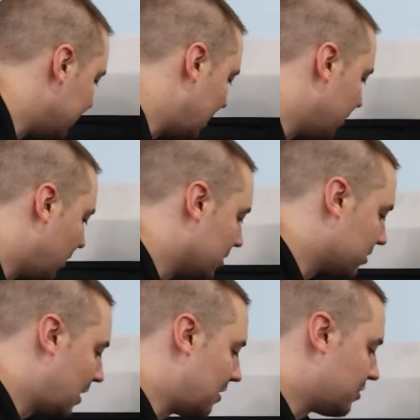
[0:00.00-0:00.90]
Then you also
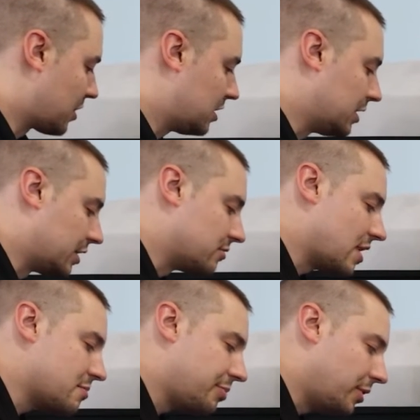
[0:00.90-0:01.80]
have your
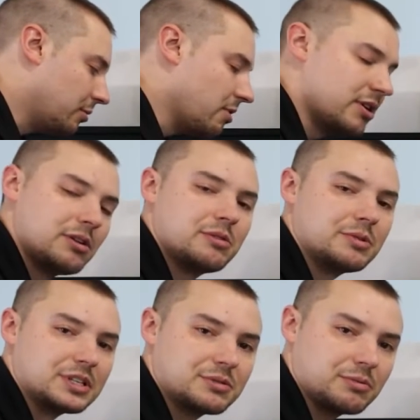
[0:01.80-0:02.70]
CLEARRAY bulb,
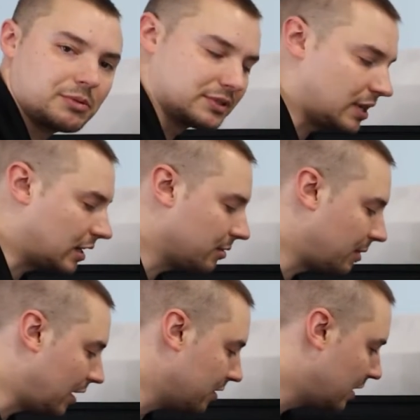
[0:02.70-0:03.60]
which we'll talk
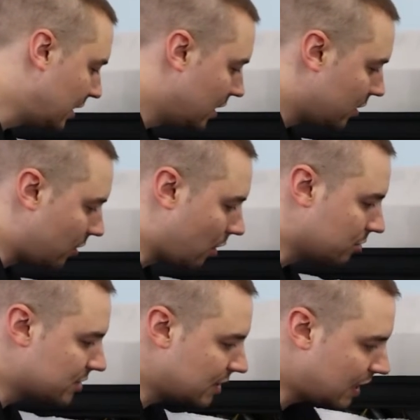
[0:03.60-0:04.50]
about, your
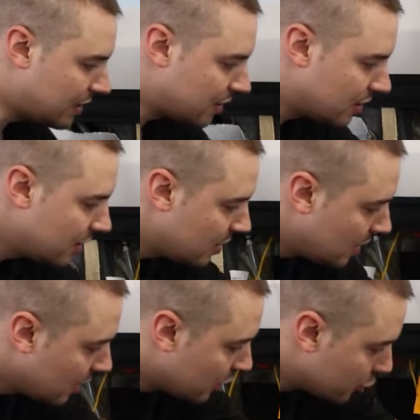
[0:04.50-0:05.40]
ozonator,
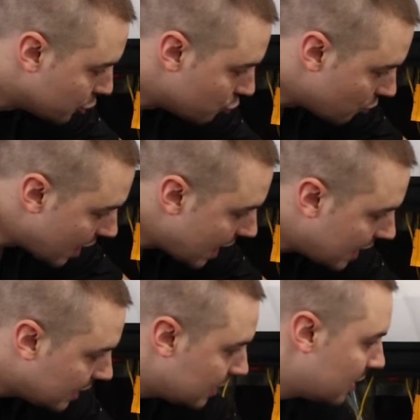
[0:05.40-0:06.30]
your
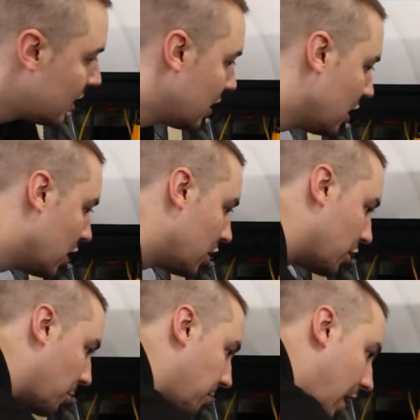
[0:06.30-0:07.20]
drain,
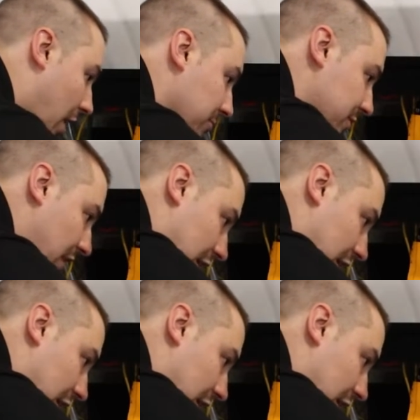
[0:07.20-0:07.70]
your pumps. You